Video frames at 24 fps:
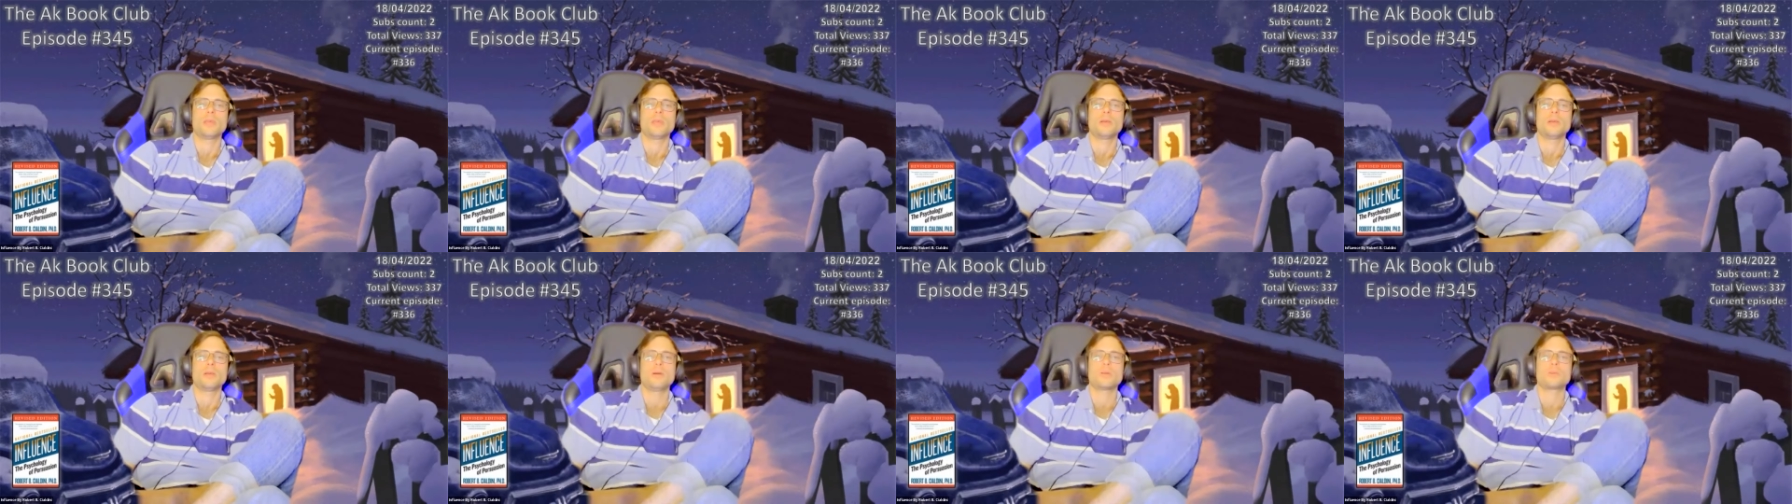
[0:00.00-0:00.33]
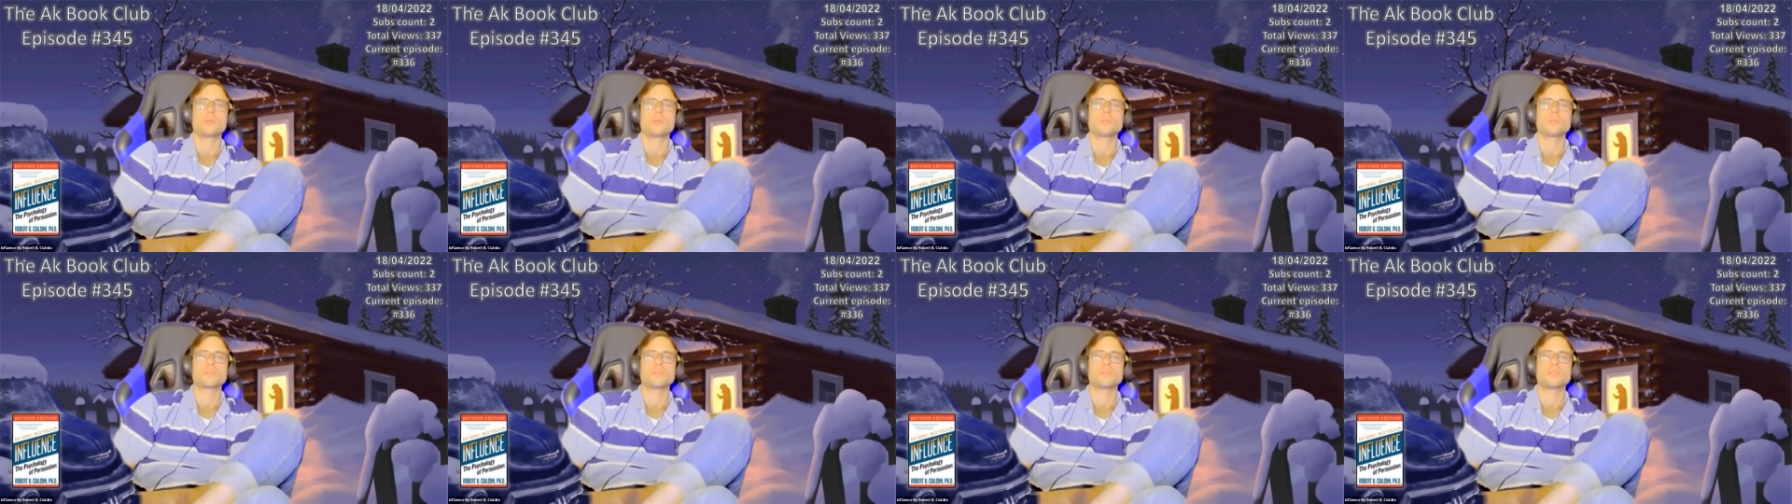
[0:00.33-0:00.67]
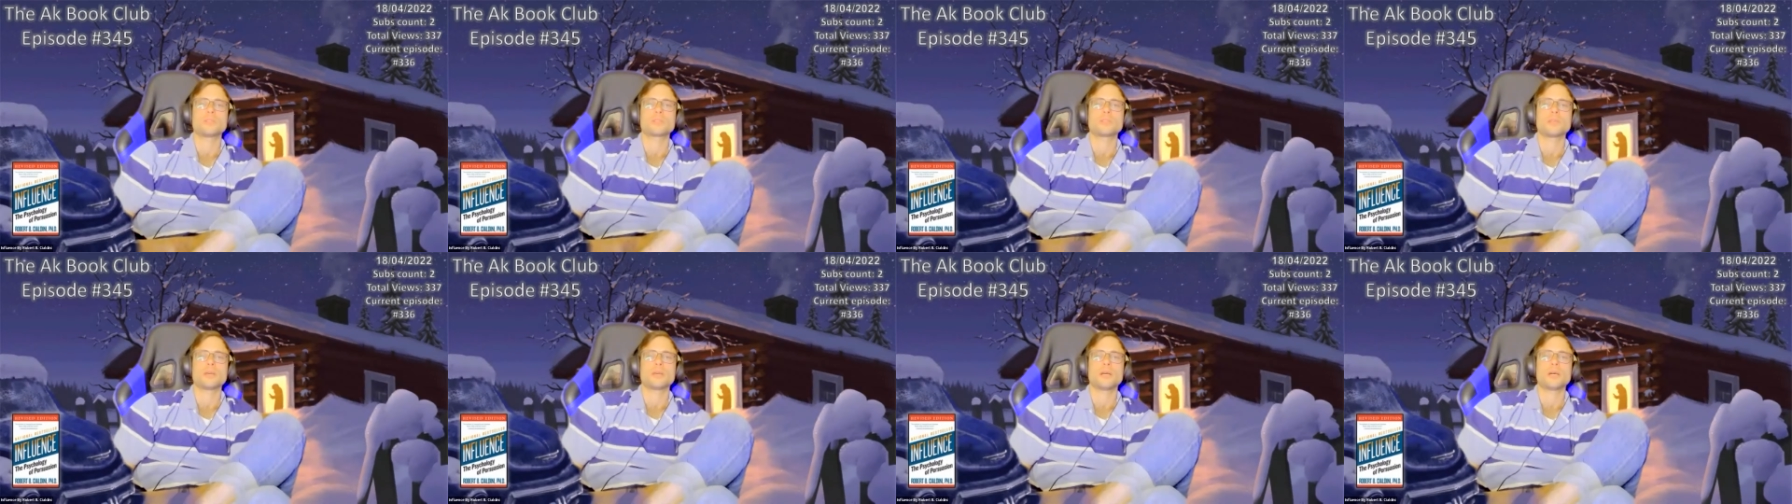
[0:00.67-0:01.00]
occurs when
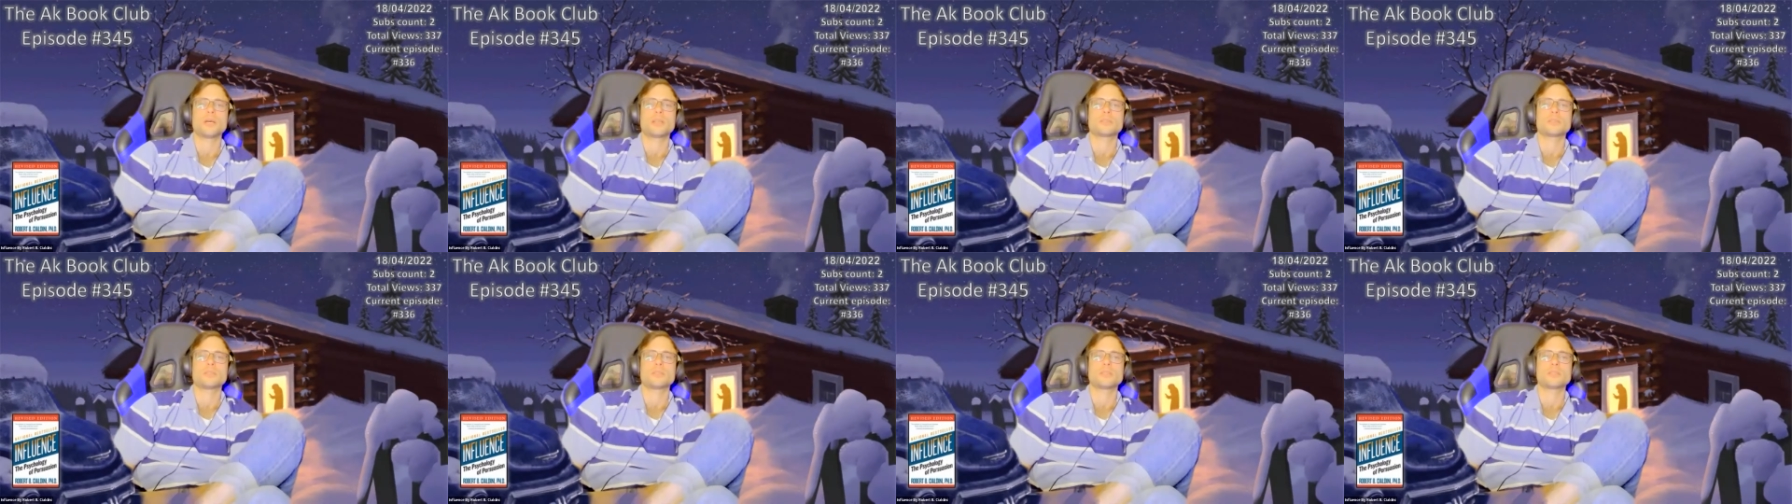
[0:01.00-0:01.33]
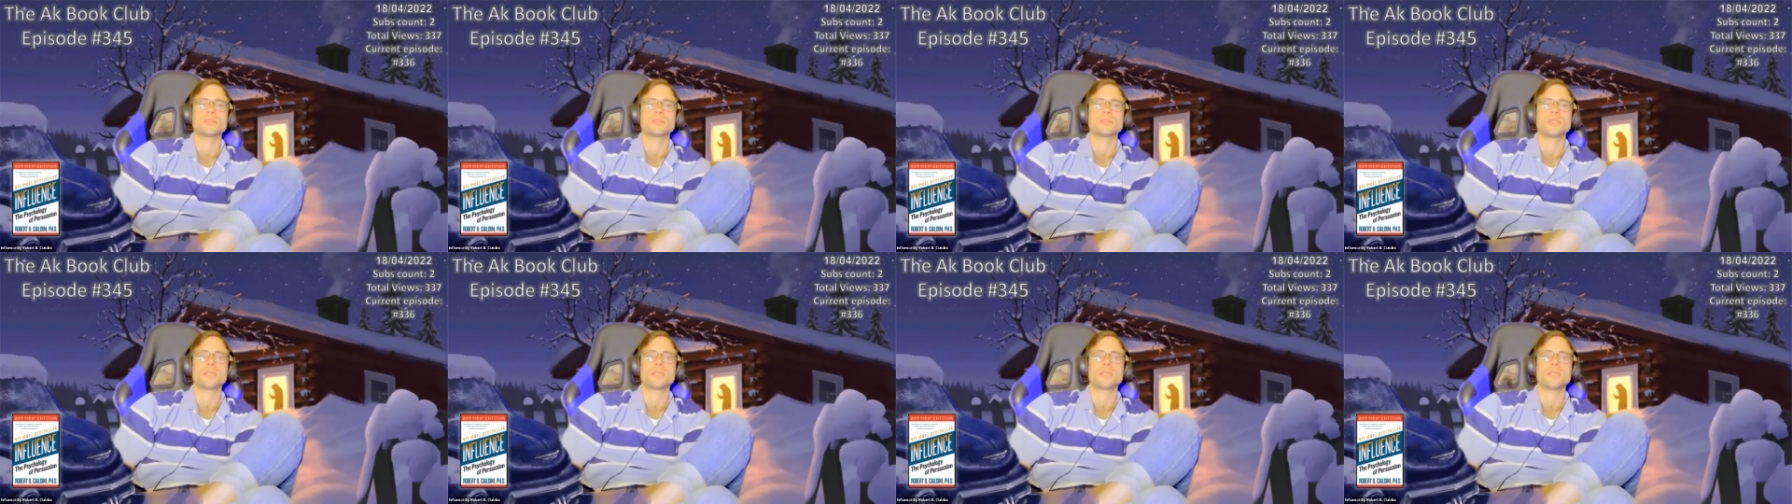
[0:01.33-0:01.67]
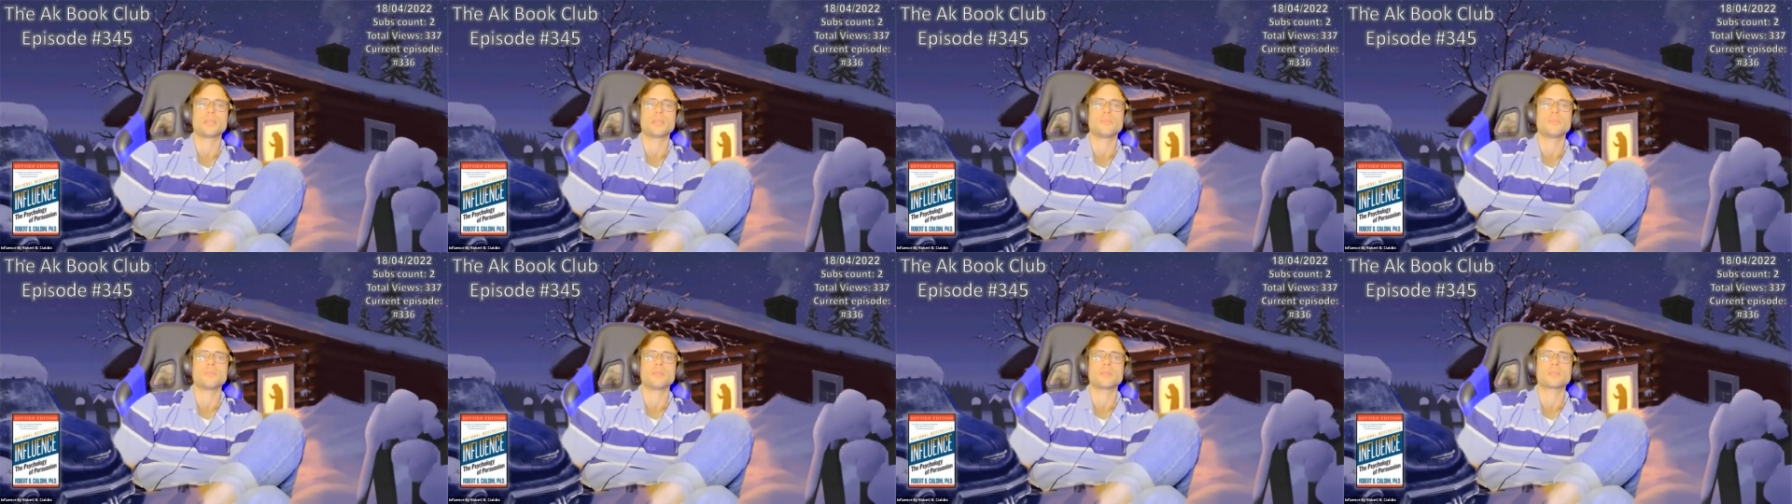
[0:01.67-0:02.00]
the
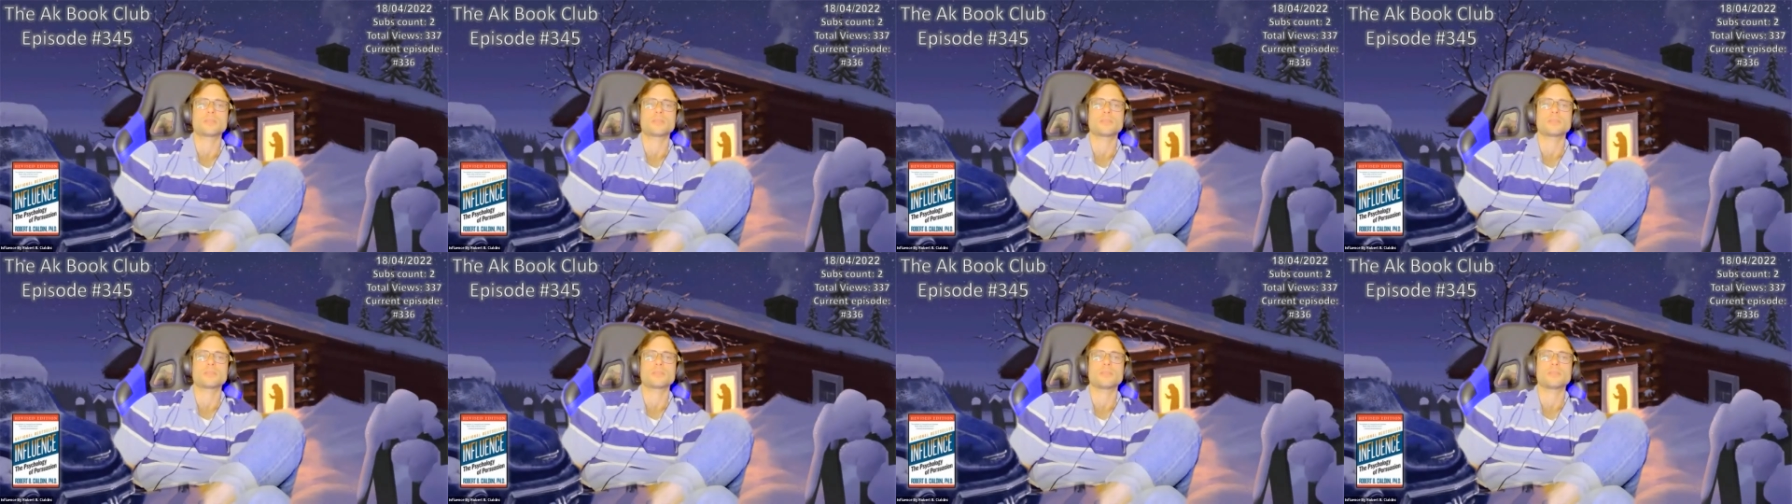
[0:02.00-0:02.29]
salesman makes